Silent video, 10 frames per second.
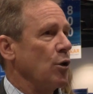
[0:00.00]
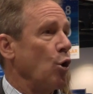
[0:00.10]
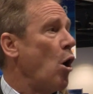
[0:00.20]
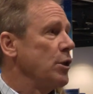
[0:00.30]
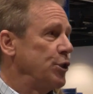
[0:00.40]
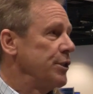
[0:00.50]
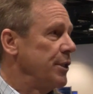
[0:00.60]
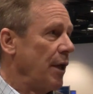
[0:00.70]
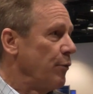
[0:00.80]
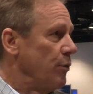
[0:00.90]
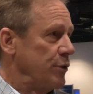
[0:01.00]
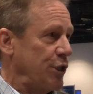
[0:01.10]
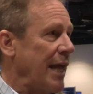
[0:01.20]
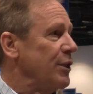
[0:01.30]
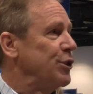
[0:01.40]
Launch is another
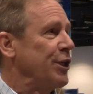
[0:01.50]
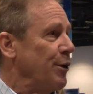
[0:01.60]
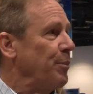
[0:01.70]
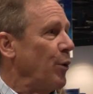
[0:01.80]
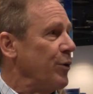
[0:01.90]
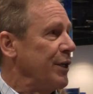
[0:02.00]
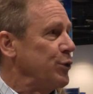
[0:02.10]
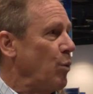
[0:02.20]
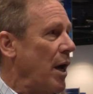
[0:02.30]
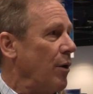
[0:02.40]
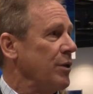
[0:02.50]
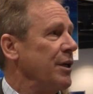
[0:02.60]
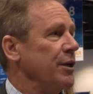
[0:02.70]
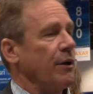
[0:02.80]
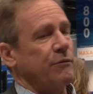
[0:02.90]
challenging component as well.
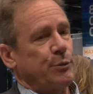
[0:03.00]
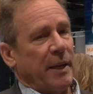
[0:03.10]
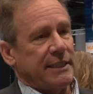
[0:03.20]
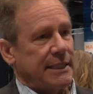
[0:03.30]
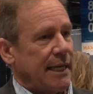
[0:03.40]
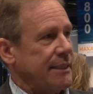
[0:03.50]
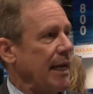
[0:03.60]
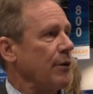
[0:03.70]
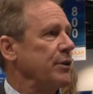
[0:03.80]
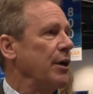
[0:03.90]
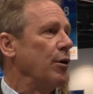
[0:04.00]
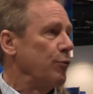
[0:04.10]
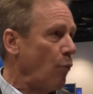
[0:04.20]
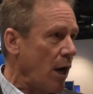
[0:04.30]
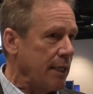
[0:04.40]
You have SpaceX out there
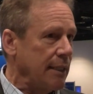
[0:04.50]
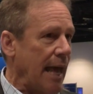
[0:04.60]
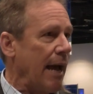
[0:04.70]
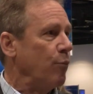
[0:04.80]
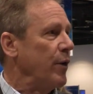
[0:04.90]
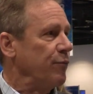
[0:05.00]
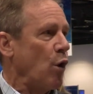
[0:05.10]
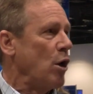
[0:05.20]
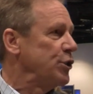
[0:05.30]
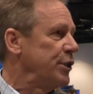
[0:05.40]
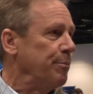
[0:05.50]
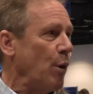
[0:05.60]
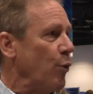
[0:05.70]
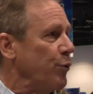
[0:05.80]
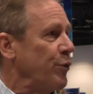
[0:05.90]
and Rocket Lab. We've launched in
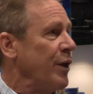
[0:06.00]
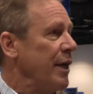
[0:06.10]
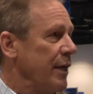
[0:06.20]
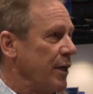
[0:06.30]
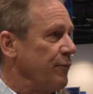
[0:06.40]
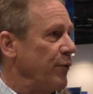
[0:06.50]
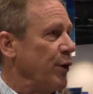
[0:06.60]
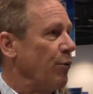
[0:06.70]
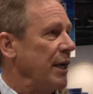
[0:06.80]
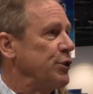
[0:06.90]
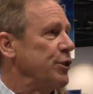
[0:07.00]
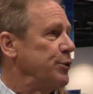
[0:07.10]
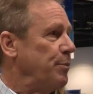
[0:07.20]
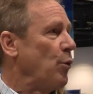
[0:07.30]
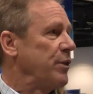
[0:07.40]
both
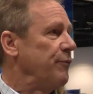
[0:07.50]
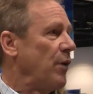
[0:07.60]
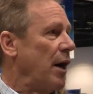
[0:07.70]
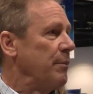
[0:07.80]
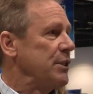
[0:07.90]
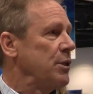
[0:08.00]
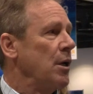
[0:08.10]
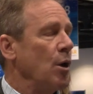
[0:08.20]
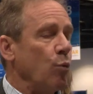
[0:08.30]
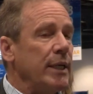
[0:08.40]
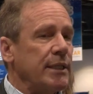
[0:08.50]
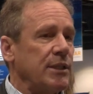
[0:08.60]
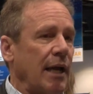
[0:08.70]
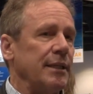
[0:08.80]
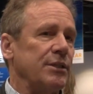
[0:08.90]
configurations, both environments. We
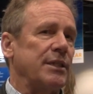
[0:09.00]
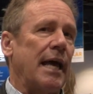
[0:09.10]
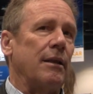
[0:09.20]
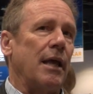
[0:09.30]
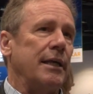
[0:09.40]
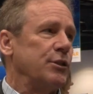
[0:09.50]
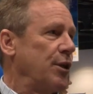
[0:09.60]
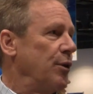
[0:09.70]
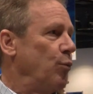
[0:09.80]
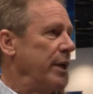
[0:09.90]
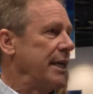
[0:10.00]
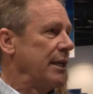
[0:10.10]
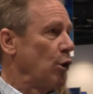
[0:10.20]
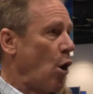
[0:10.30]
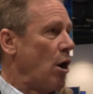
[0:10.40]
designed the satellite so that we
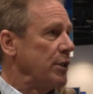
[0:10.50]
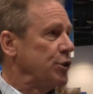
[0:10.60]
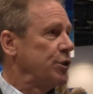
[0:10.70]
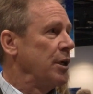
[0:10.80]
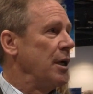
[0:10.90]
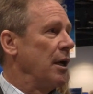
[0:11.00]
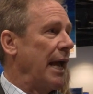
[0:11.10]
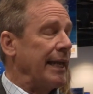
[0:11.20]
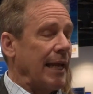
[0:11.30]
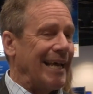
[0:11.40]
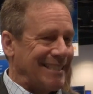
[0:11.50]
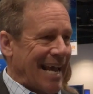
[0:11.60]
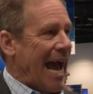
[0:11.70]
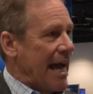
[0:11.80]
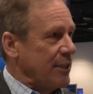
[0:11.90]
can launch and
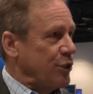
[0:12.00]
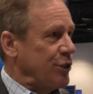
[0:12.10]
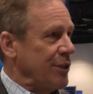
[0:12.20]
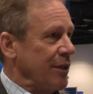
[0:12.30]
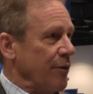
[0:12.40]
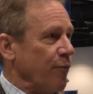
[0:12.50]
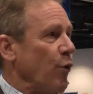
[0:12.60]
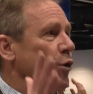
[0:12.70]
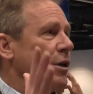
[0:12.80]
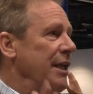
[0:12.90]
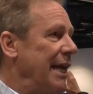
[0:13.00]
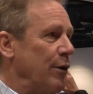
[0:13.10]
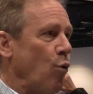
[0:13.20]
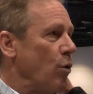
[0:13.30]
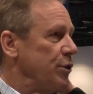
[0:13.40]
attach vertically
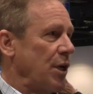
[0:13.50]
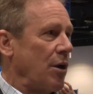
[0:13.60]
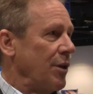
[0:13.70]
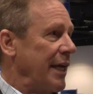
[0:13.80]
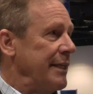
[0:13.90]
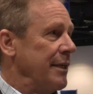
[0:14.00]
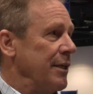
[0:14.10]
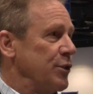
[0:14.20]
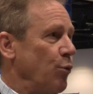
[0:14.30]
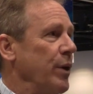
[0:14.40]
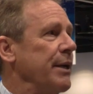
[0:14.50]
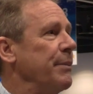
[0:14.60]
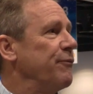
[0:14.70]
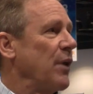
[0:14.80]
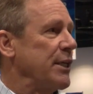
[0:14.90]
and horizontally, so we can
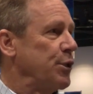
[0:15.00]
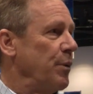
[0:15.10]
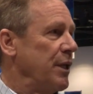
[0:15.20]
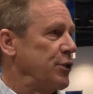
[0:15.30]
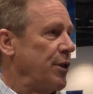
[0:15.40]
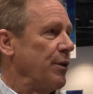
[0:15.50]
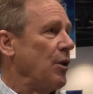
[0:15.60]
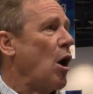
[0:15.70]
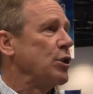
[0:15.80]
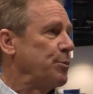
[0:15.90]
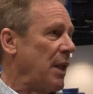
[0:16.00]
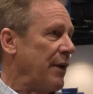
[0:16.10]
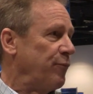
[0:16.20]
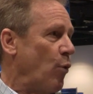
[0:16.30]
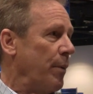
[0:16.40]
be flexible as to the launch
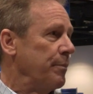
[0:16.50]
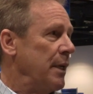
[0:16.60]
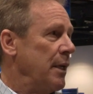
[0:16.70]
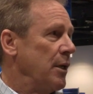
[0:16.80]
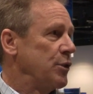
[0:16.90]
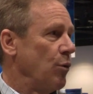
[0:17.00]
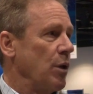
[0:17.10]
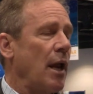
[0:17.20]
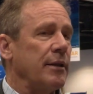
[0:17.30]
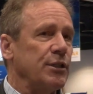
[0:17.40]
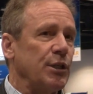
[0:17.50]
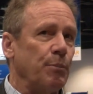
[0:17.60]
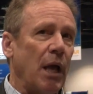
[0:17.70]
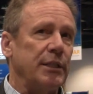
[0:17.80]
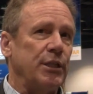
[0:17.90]
platform. So a lot of the
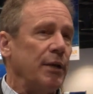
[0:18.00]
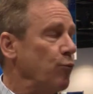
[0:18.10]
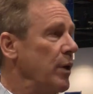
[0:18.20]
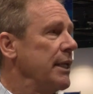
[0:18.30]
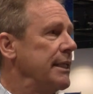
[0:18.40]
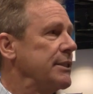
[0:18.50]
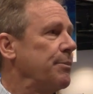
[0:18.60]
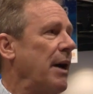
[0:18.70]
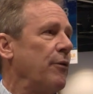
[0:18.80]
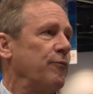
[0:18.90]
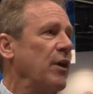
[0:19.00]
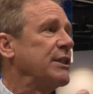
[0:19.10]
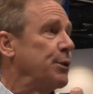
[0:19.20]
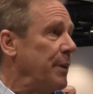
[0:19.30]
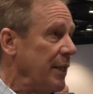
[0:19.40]
supply chain really is about
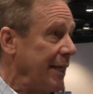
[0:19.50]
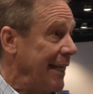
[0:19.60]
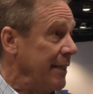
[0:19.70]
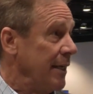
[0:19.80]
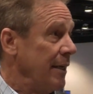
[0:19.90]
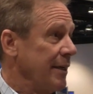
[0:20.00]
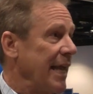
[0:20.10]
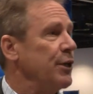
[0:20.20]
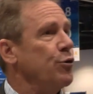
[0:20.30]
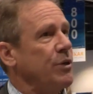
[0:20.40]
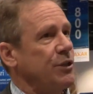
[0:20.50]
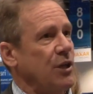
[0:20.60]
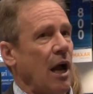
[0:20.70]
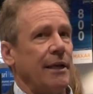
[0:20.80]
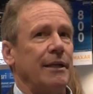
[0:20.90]
flexibility. Right. Can you
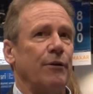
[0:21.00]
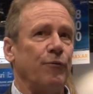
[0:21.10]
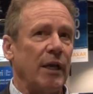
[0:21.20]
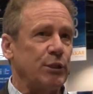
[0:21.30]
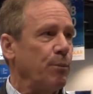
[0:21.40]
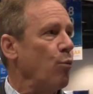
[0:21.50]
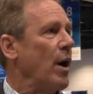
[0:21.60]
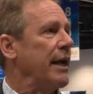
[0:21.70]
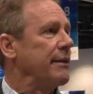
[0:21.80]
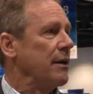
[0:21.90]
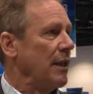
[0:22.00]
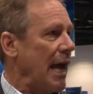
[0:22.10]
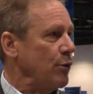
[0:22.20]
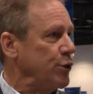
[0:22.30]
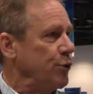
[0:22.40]
design in a flexible way that
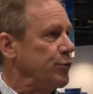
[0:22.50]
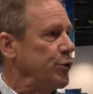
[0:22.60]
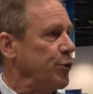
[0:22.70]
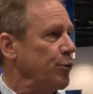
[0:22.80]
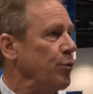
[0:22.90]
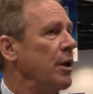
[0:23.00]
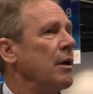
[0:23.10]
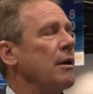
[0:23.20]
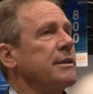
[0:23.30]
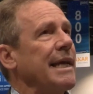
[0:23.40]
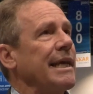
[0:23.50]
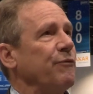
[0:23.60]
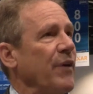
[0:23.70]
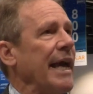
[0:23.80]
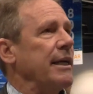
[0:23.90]
allows you to take
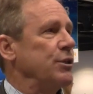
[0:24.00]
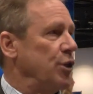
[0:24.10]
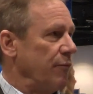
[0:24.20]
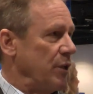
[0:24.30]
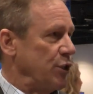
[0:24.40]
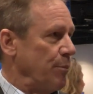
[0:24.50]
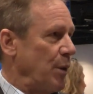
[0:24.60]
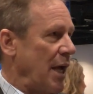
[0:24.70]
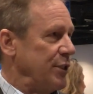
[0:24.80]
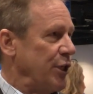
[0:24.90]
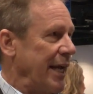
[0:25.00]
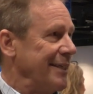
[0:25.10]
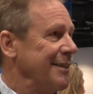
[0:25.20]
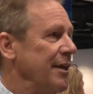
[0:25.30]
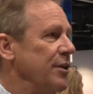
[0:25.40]
advantage of the supply chain?
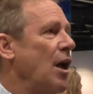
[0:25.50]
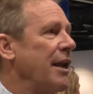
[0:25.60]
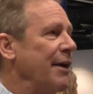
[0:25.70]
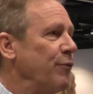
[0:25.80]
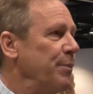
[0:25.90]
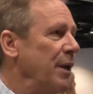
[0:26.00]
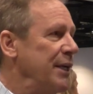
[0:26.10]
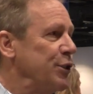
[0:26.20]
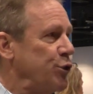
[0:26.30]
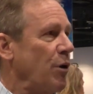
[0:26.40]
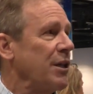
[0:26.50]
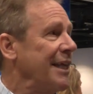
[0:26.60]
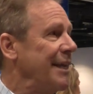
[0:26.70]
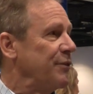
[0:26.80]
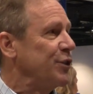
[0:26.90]
Not everybody is
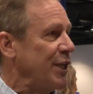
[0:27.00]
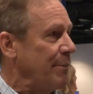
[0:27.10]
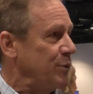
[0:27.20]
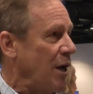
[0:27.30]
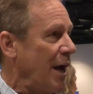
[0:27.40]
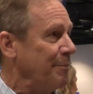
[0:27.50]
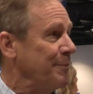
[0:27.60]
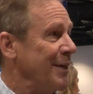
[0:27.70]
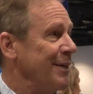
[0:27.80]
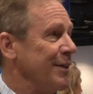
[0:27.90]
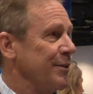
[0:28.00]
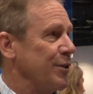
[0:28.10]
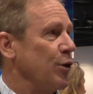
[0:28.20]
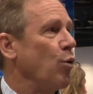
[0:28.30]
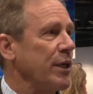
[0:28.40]
struggling at the same time.
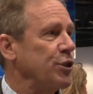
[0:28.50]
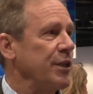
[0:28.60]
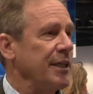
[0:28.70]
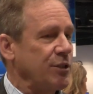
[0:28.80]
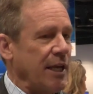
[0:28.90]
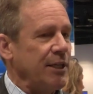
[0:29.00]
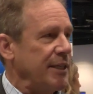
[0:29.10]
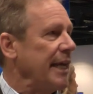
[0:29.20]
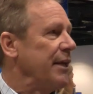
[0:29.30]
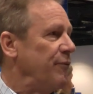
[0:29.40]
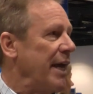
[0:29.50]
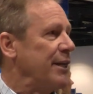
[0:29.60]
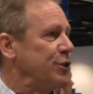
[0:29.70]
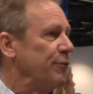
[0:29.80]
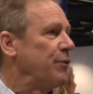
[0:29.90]
The question is, can you take
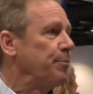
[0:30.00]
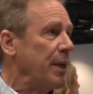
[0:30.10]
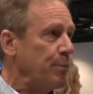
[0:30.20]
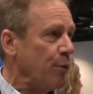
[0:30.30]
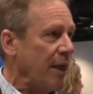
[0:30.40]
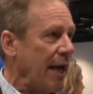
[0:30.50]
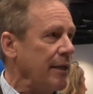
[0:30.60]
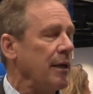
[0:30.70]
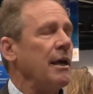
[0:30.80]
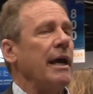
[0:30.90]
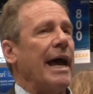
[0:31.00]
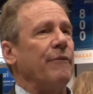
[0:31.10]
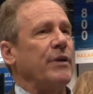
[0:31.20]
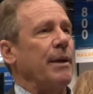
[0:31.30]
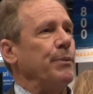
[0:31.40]
advantage of the people that
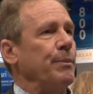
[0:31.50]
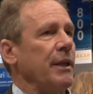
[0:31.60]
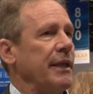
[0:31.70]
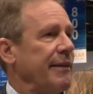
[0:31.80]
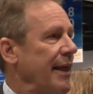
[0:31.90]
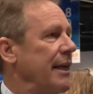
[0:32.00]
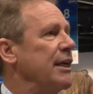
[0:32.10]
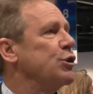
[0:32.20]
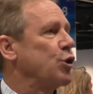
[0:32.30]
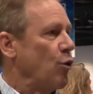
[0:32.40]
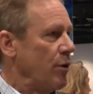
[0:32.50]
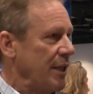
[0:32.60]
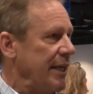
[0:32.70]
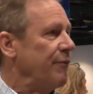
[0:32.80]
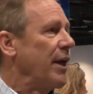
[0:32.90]
have capability that is
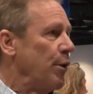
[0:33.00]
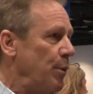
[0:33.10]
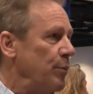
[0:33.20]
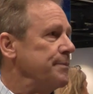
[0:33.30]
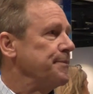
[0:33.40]
currently available?